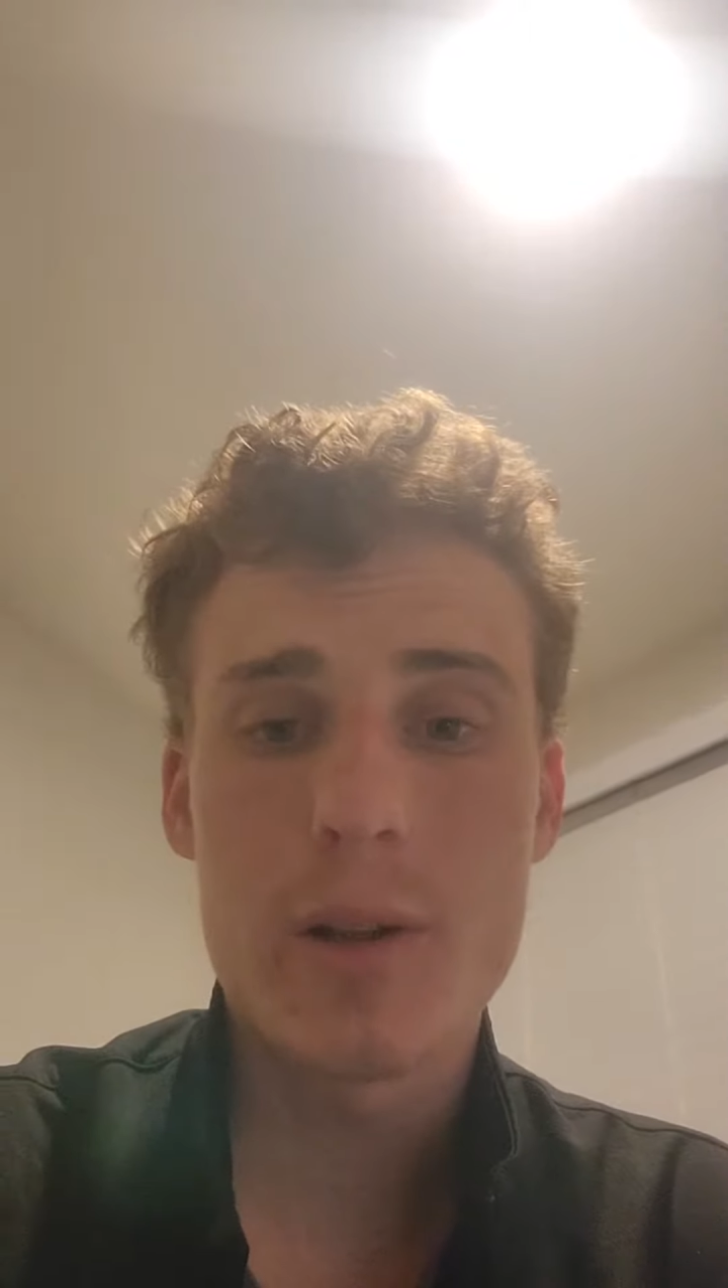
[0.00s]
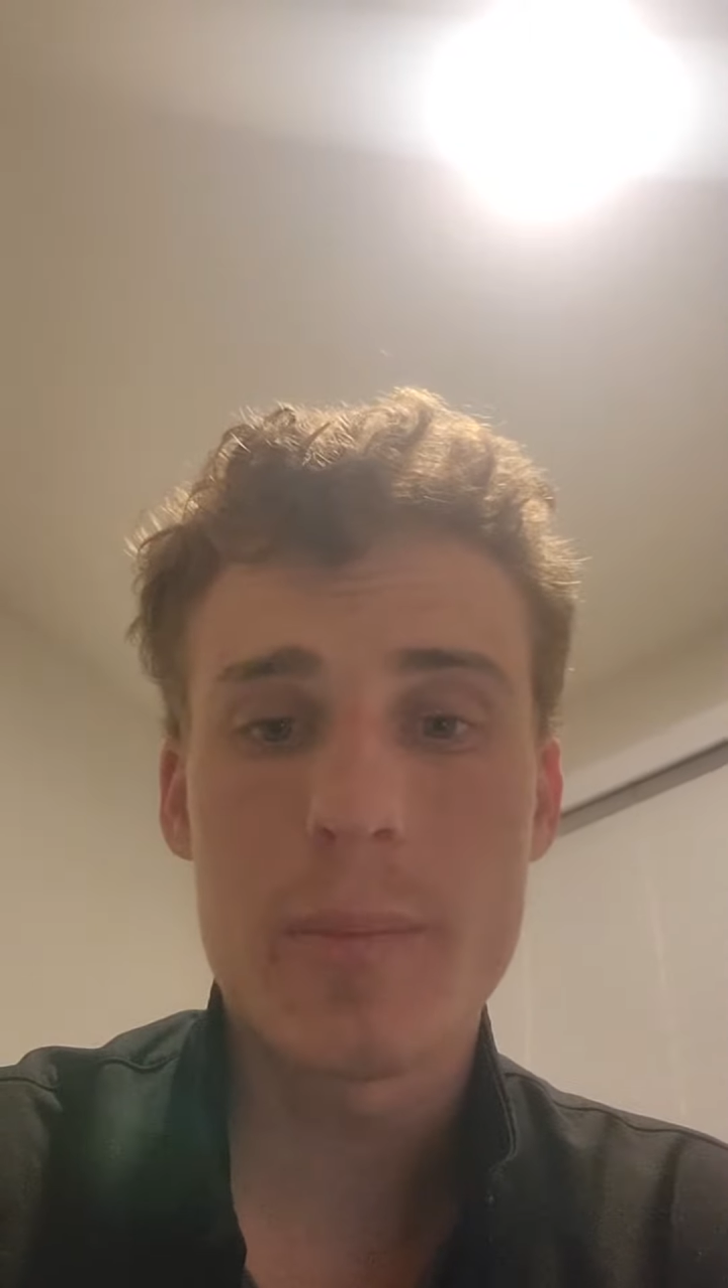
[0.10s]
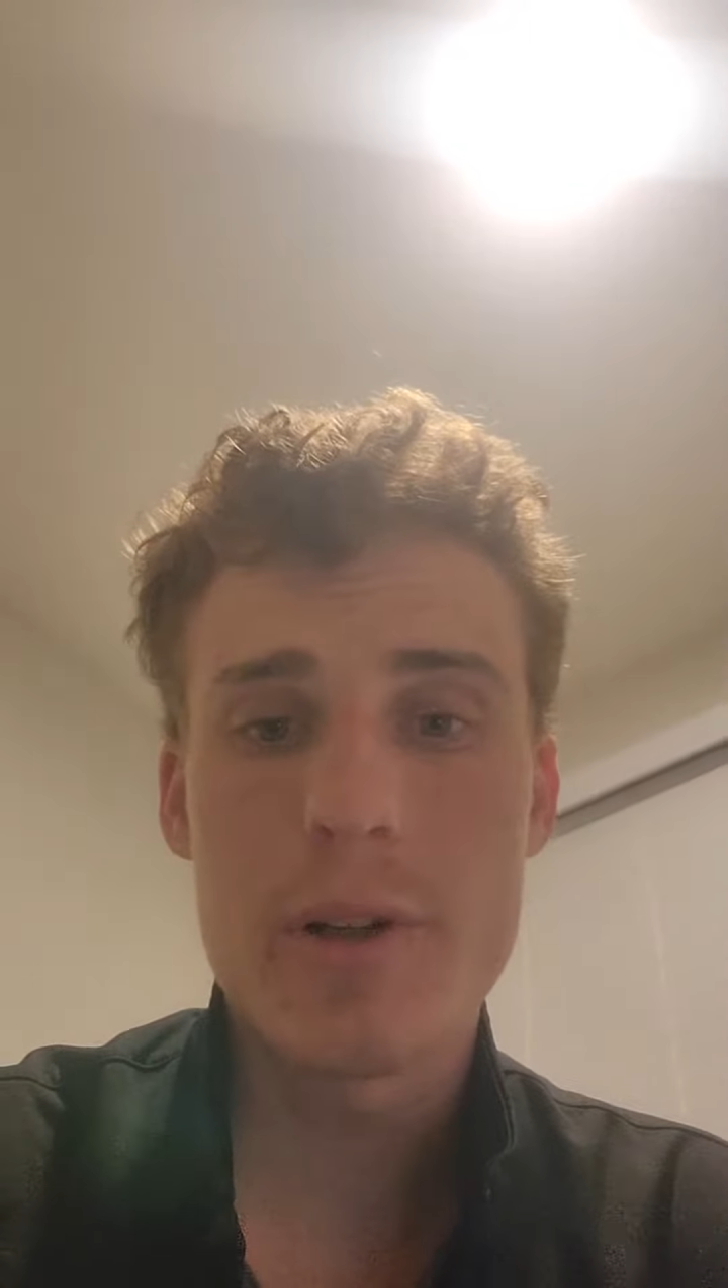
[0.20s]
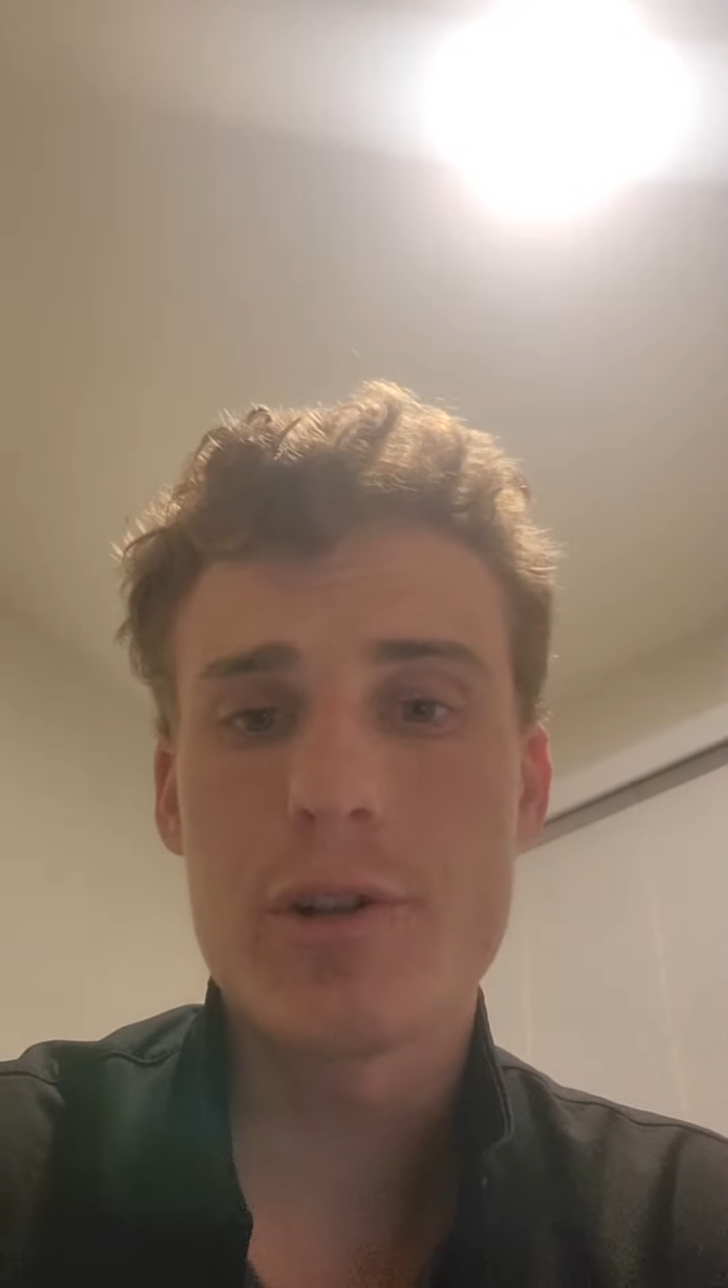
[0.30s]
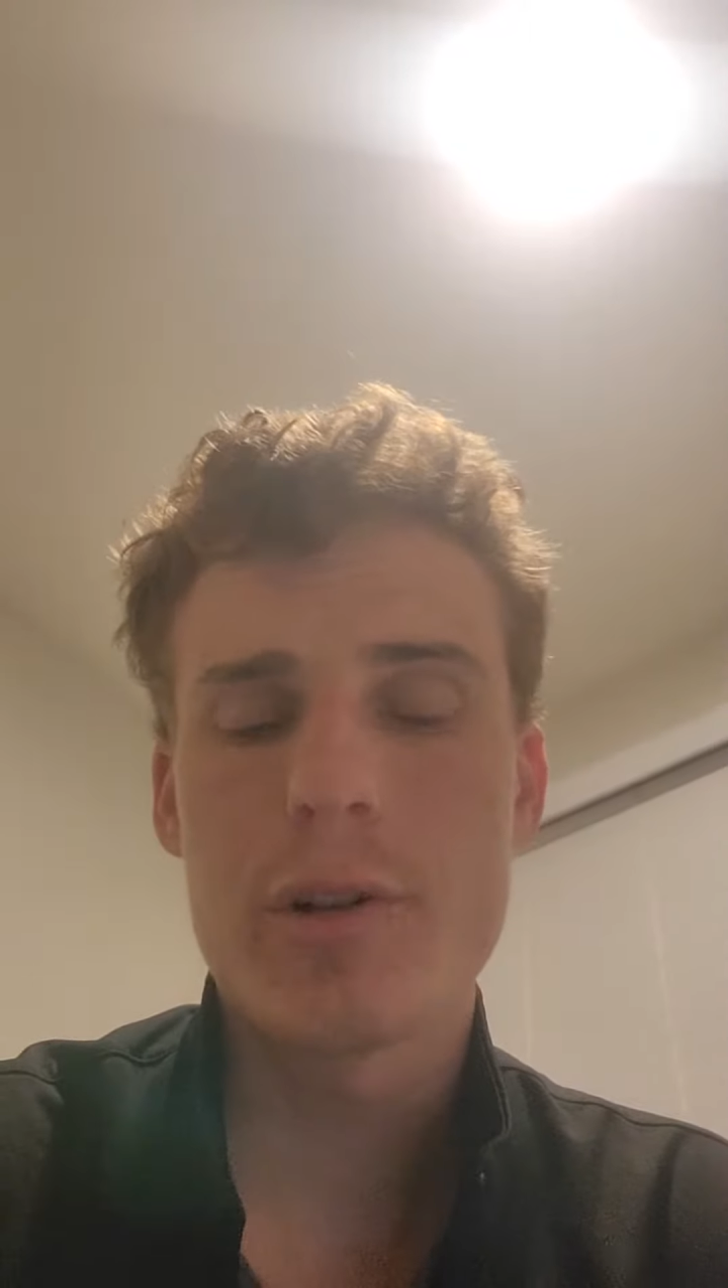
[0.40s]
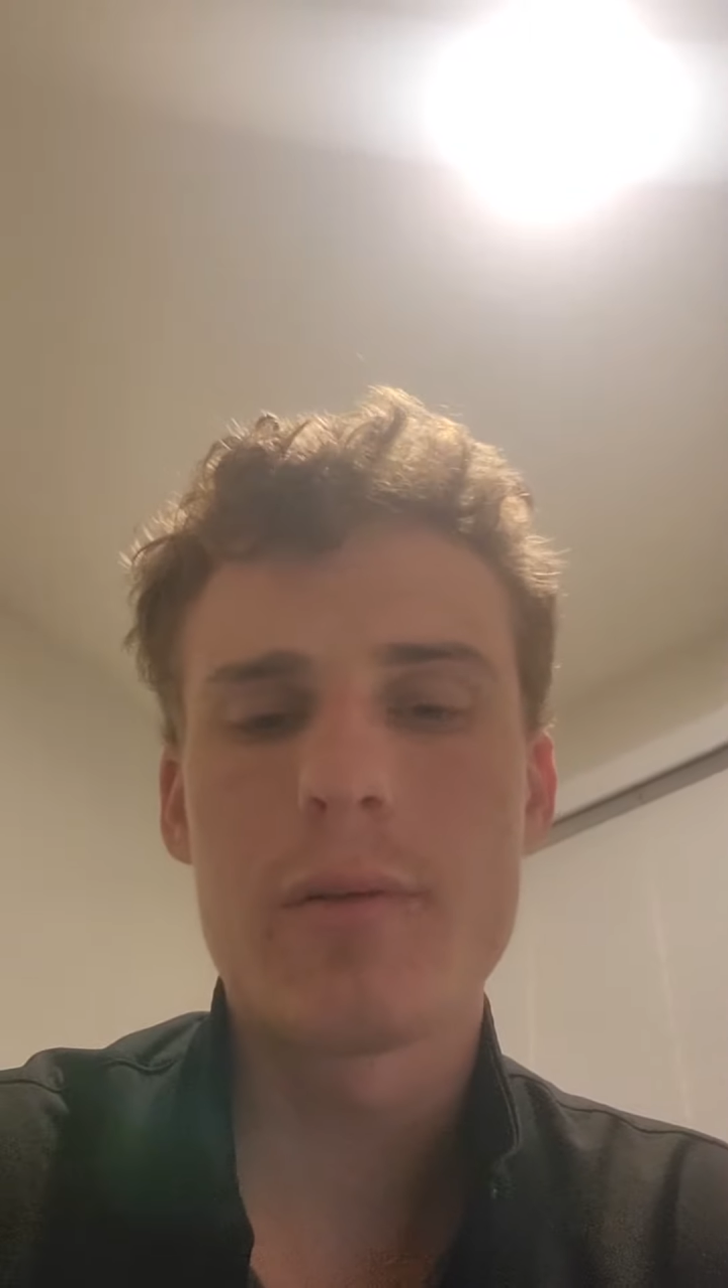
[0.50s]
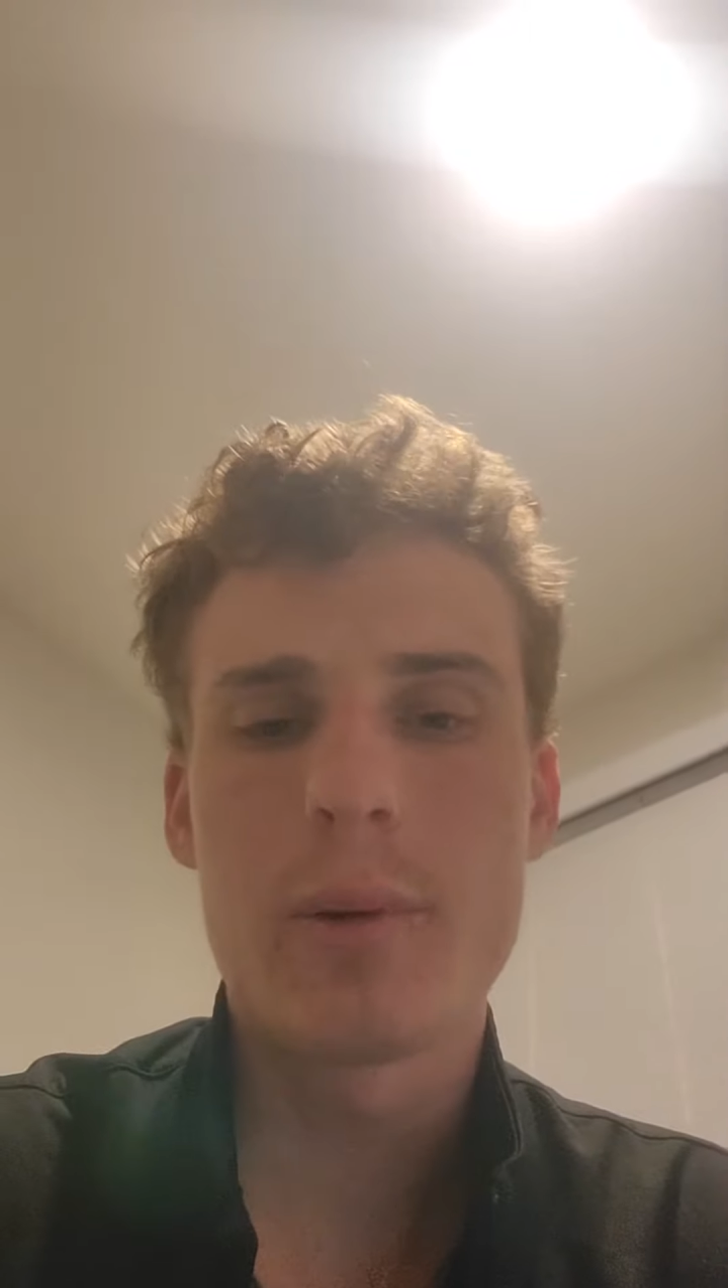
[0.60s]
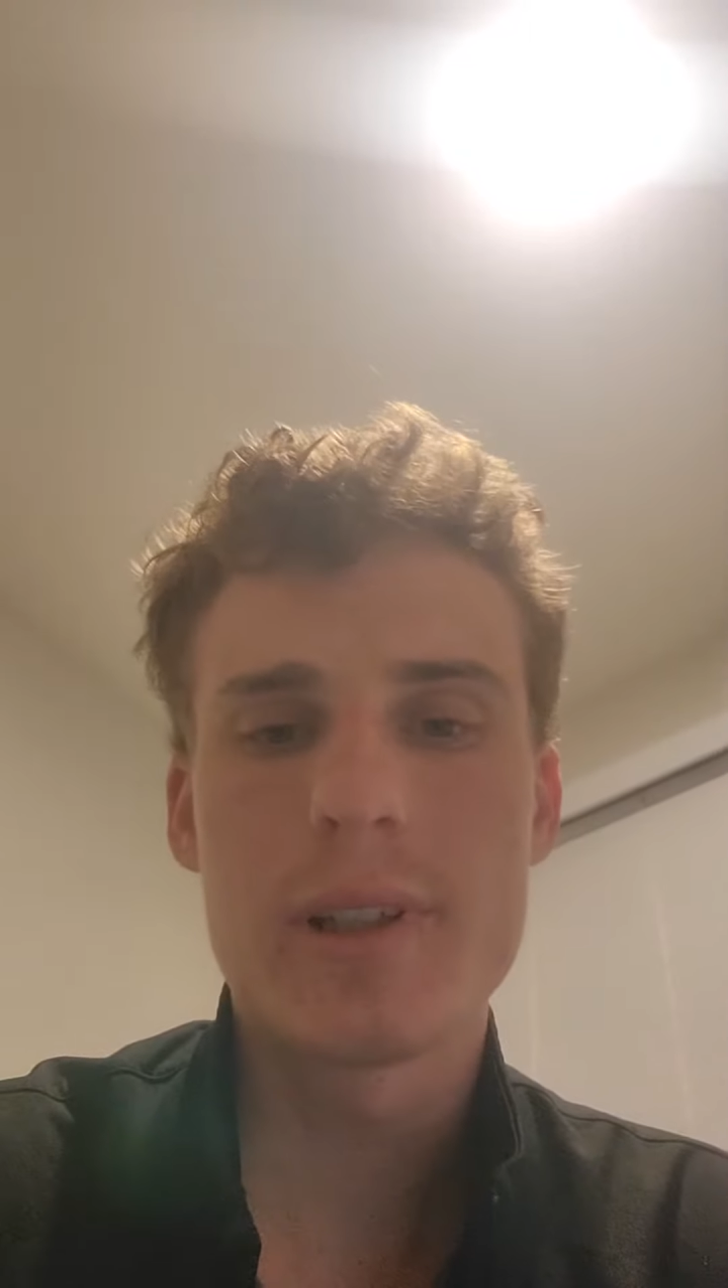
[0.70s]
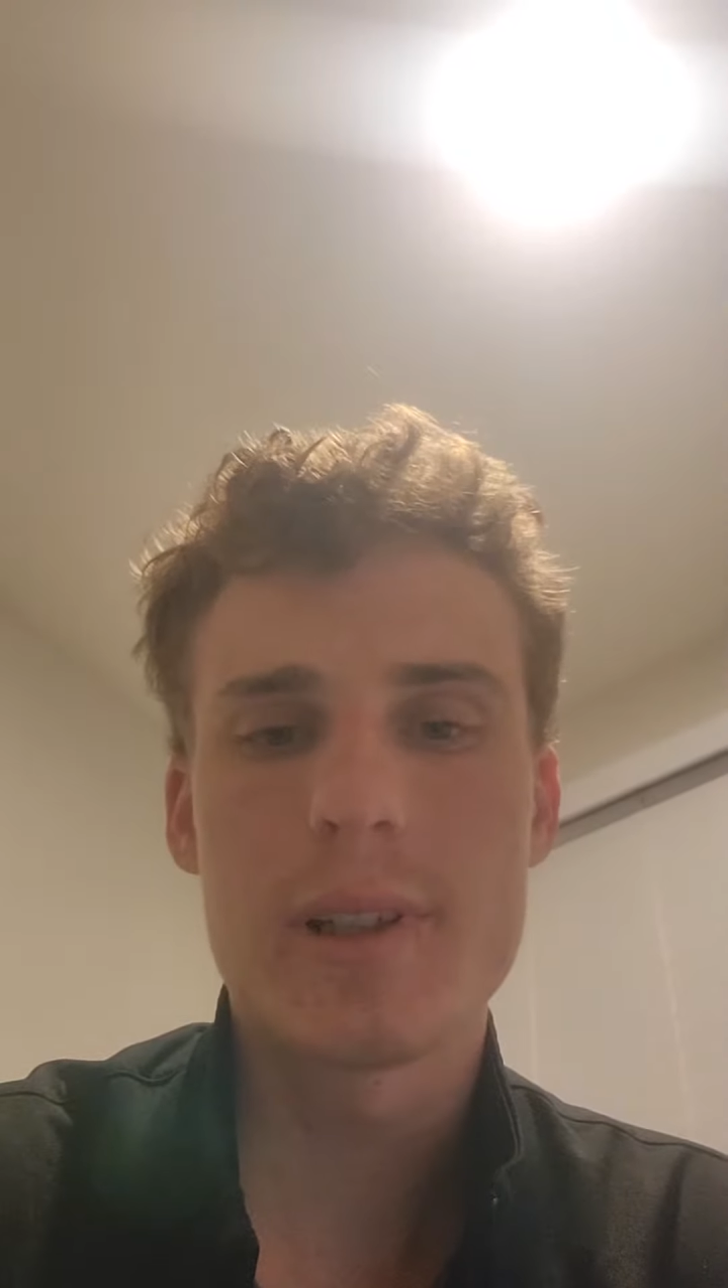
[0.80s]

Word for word: pitcher to voice